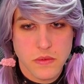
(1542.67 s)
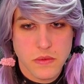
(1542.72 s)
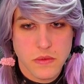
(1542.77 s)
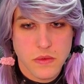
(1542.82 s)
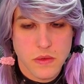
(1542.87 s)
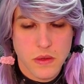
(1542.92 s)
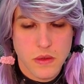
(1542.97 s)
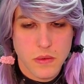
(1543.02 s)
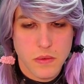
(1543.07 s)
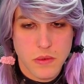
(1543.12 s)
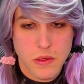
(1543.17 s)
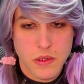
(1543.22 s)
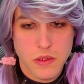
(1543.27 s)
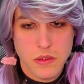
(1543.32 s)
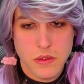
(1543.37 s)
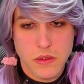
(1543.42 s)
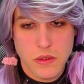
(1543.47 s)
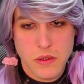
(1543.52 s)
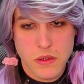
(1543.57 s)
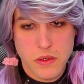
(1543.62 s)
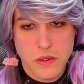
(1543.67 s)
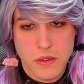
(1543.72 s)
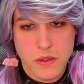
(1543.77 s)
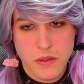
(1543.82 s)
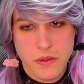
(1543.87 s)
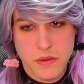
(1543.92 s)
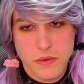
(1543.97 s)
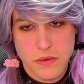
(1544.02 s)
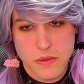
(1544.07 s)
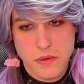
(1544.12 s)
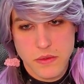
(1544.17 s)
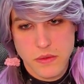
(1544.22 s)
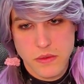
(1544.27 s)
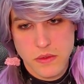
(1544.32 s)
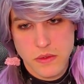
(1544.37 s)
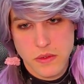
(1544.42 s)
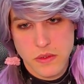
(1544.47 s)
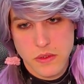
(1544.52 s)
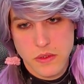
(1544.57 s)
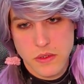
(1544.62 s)
R1 to R0.
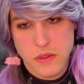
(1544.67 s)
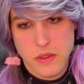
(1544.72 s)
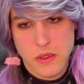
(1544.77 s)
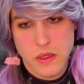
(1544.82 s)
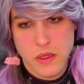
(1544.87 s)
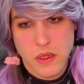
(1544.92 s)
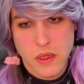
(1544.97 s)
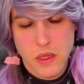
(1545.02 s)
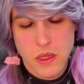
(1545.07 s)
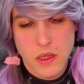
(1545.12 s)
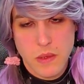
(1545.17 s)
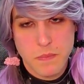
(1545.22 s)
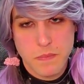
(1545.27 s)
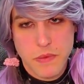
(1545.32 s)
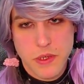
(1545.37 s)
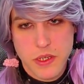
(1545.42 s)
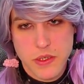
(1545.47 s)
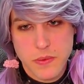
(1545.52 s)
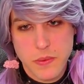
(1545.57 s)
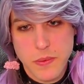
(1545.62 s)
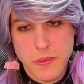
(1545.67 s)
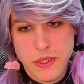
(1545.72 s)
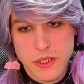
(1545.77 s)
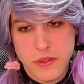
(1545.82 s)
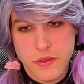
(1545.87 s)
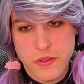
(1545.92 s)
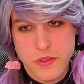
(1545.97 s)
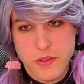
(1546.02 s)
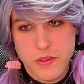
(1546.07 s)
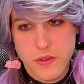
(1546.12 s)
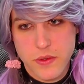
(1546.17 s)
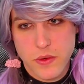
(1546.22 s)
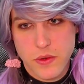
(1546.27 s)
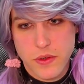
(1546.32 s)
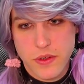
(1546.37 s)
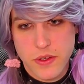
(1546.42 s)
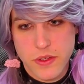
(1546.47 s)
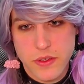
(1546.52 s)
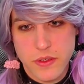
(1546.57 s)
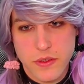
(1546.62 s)
Because we want to store
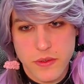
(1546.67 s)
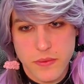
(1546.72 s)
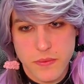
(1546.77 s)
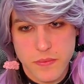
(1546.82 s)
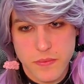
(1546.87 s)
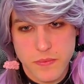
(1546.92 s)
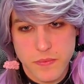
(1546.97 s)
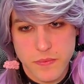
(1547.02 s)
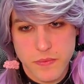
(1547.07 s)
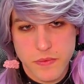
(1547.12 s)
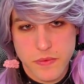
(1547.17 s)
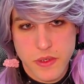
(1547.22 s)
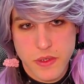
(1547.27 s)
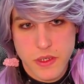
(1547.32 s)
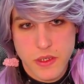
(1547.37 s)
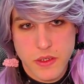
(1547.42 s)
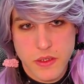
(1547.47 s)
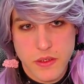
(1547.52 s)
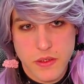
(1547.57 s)
it, right?